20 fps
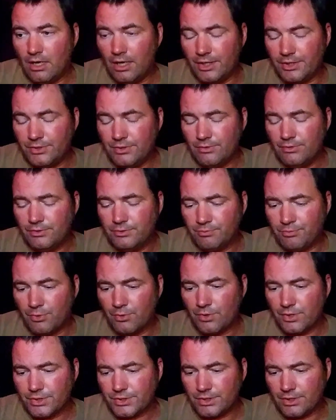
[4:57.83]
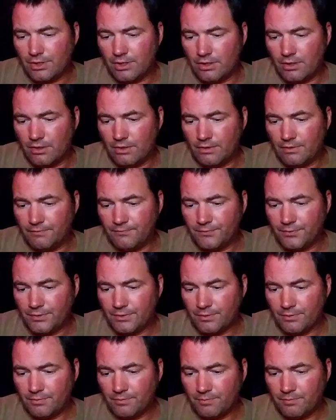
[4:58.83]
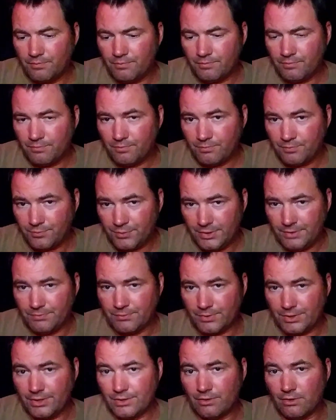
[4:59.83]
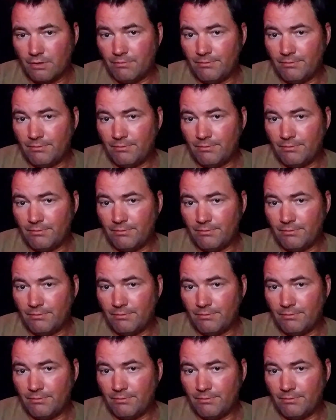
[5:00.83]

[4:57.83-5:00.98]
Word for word: A huge portion of people here